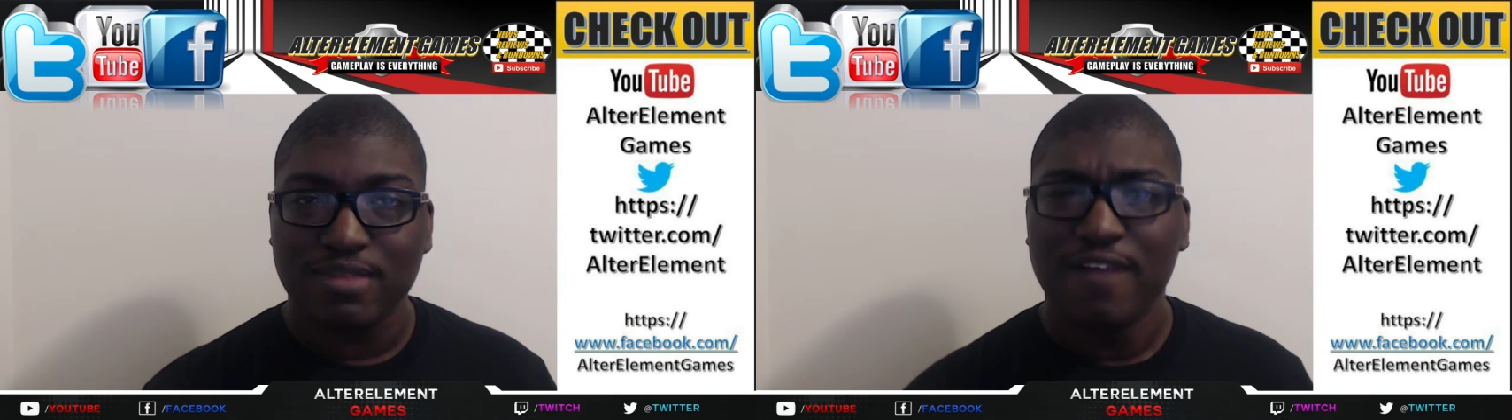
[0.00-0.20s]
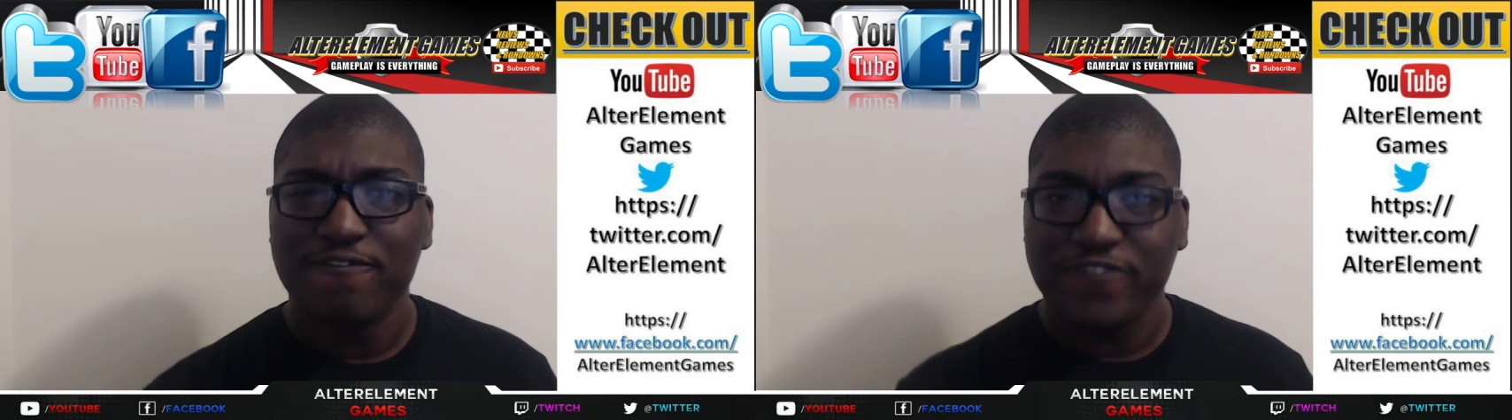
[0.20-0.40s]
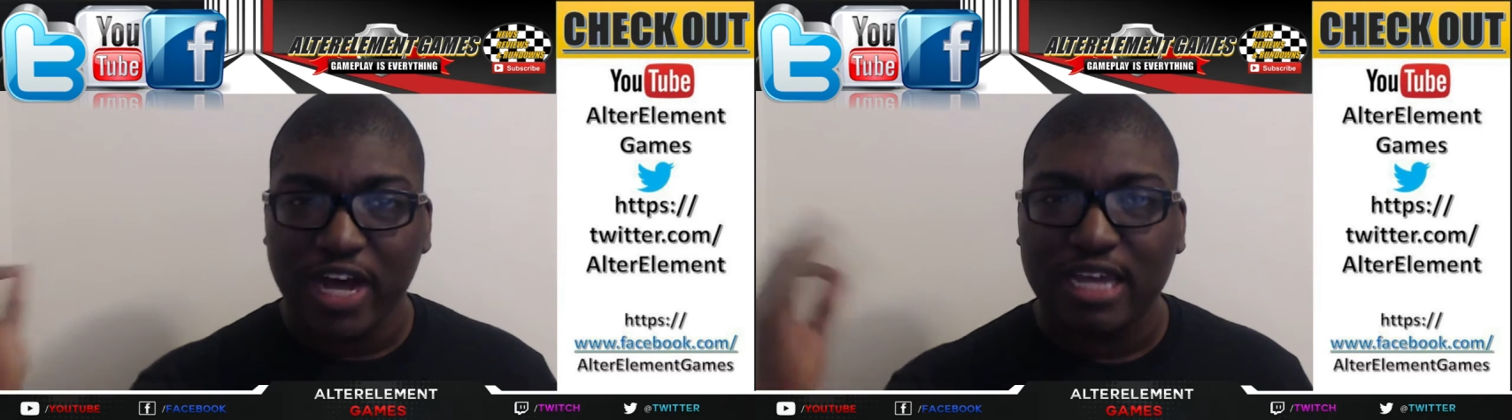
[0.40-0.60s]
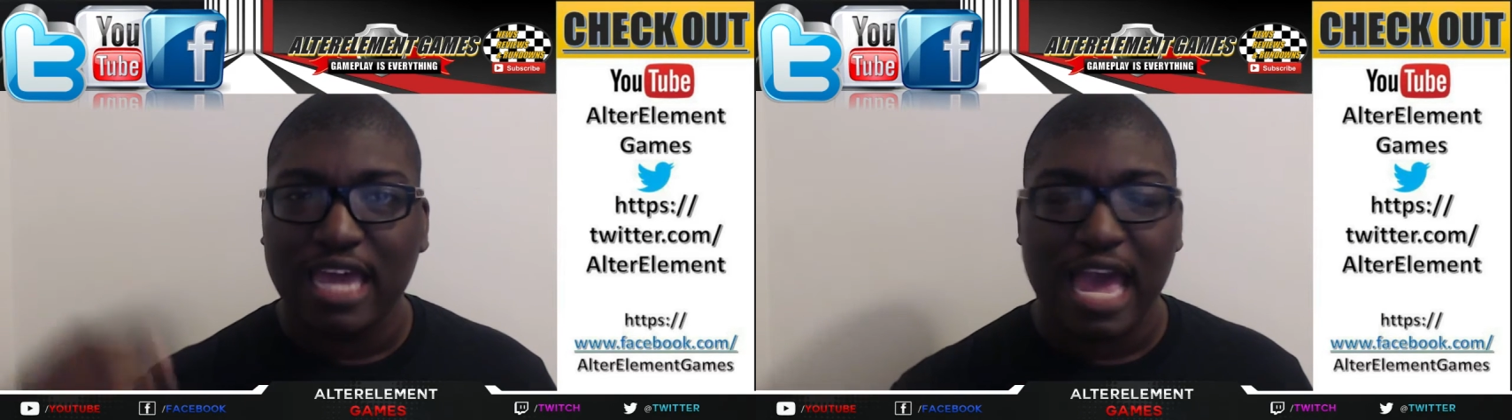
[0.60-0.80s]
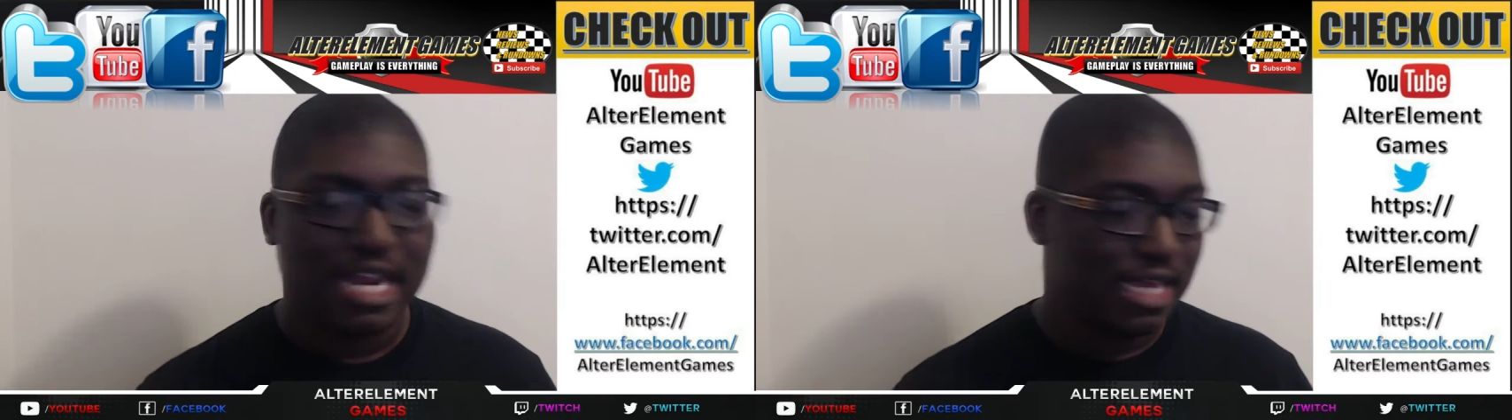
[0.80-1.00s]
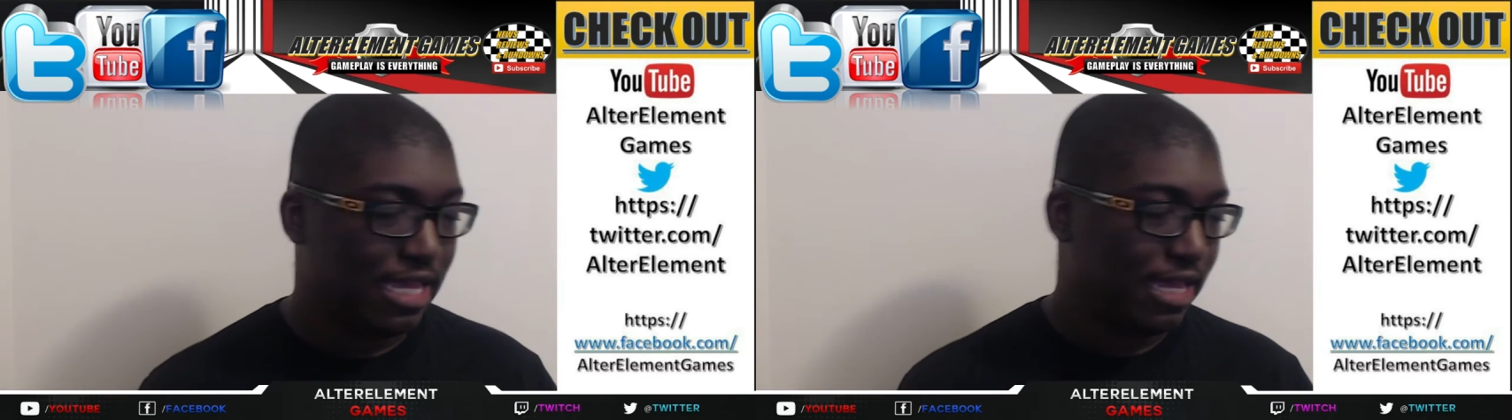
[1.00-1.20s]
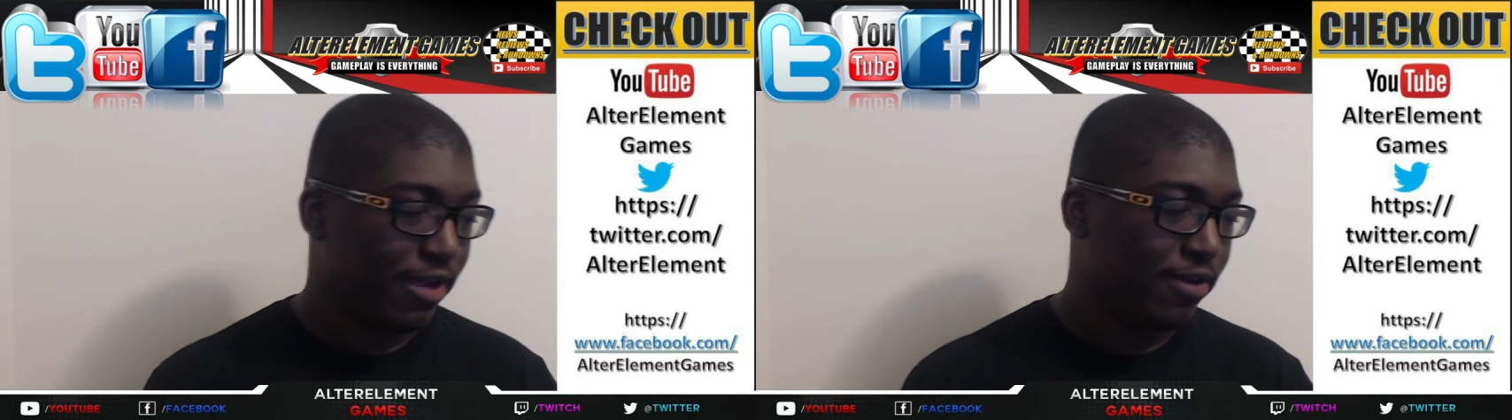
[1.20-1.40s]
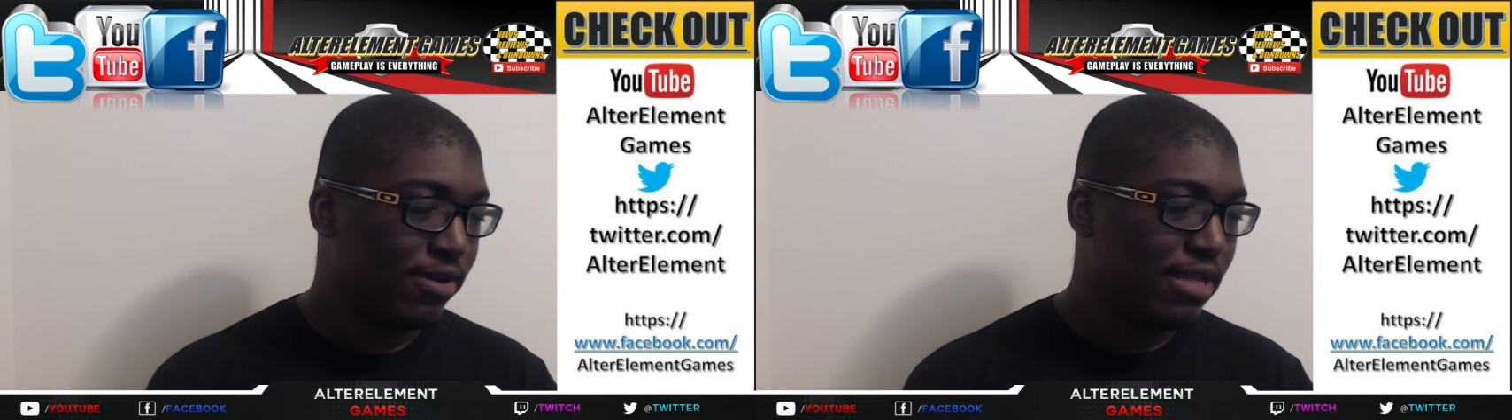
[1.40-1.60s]
Fuck out of
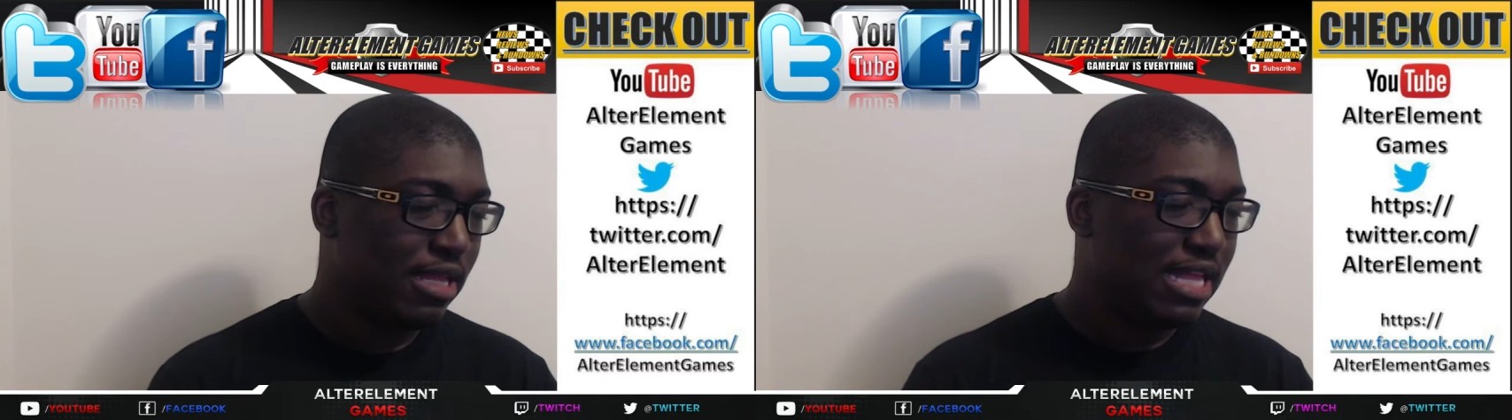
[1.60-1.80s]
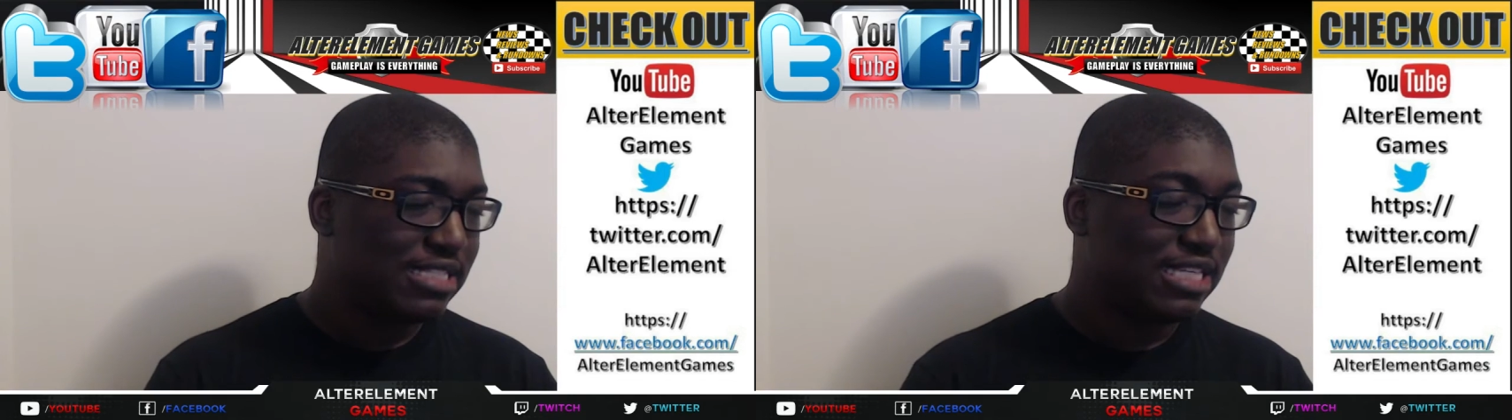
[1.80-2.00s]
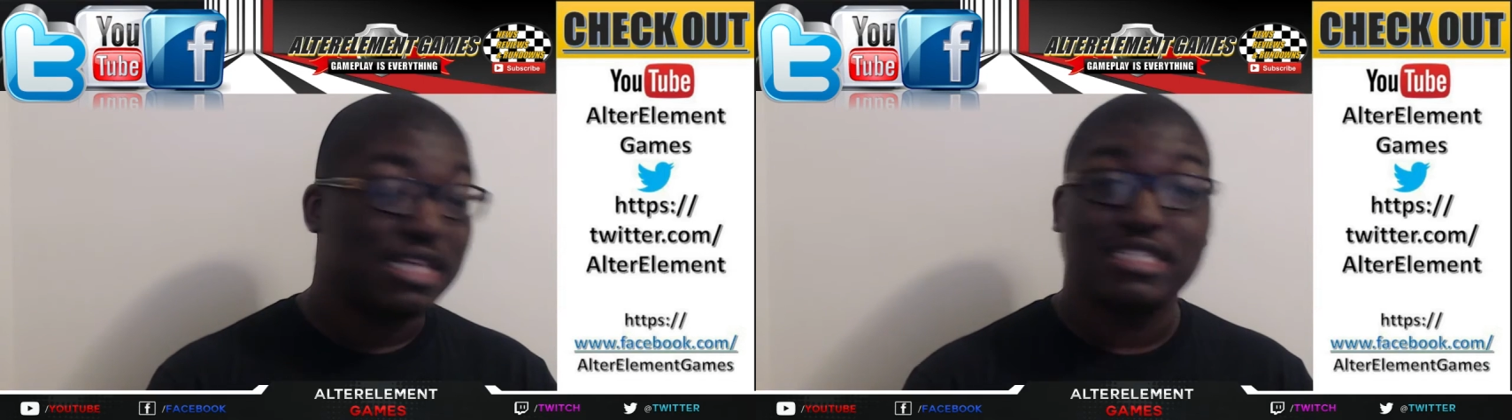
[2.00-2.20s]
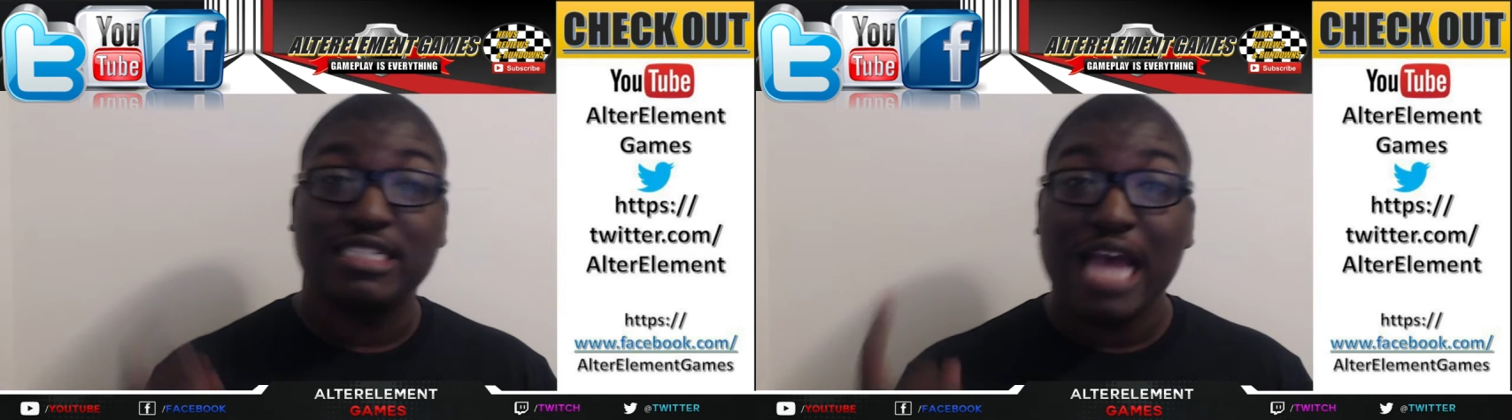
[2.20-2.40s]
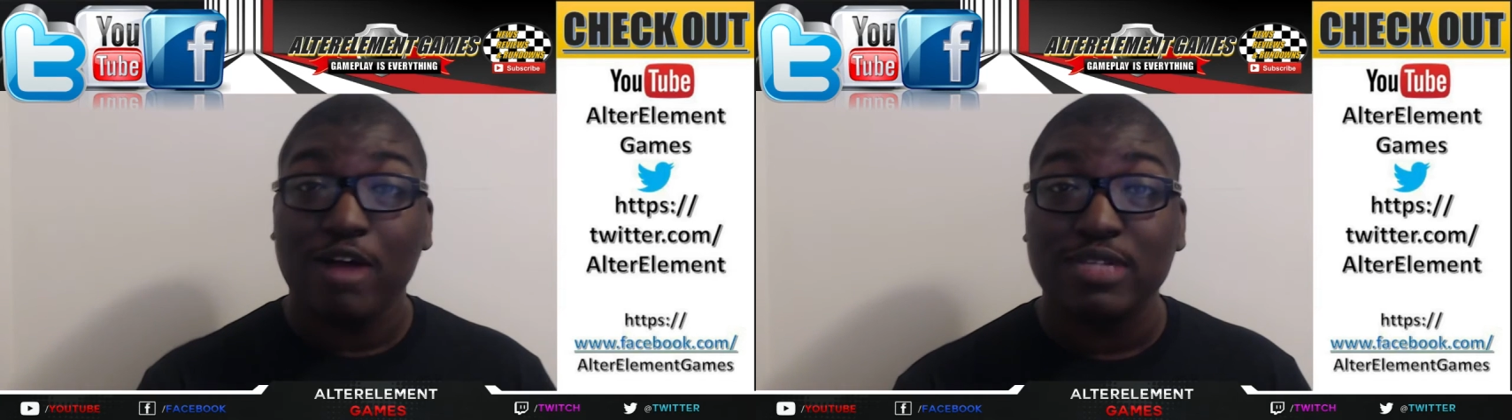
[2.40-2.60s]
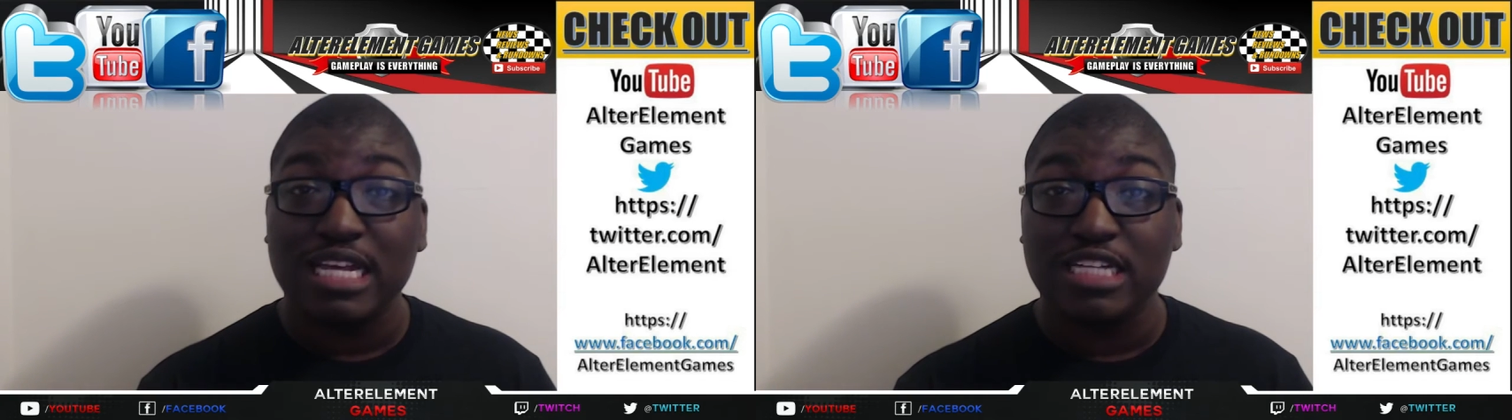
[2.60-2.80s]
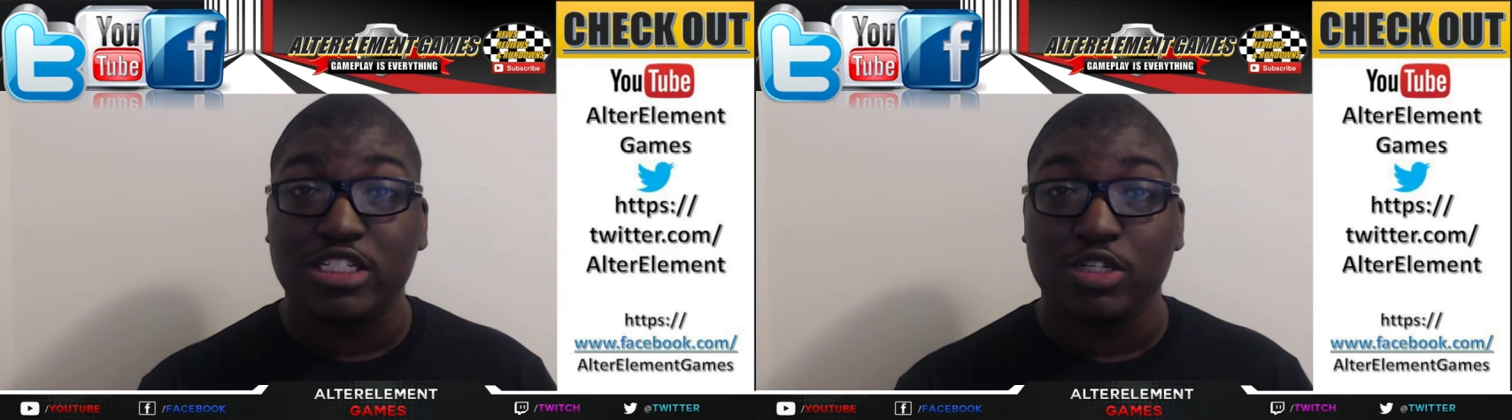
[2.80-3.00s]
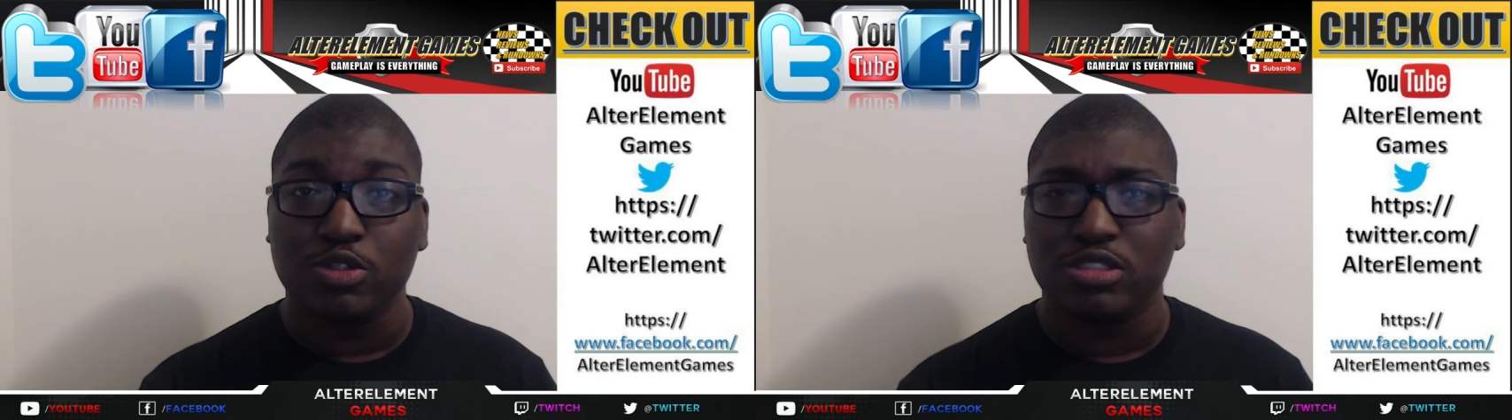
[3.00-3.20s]
here. Let's see, sound
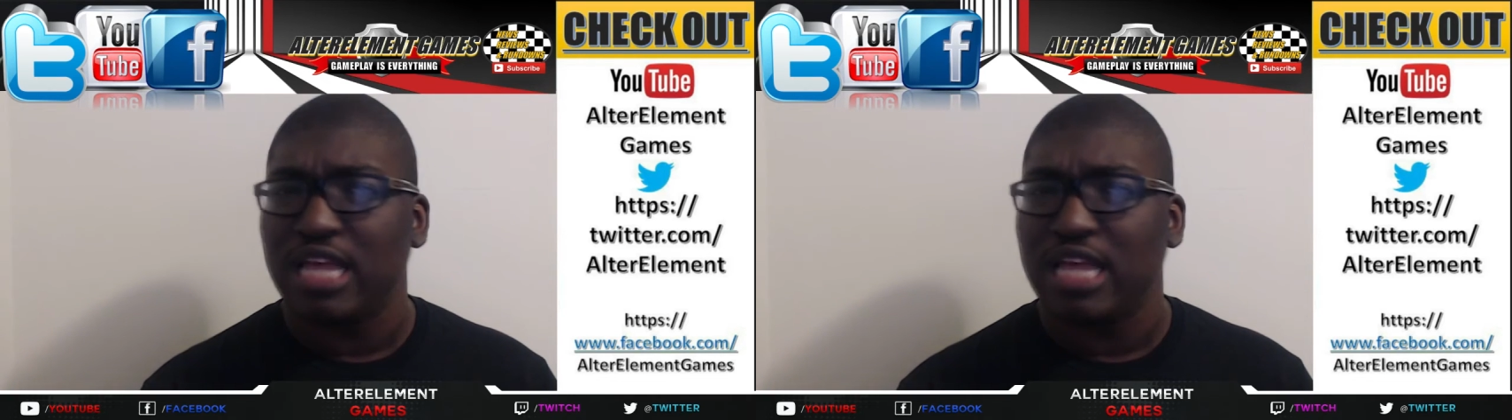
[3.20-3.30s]
issues.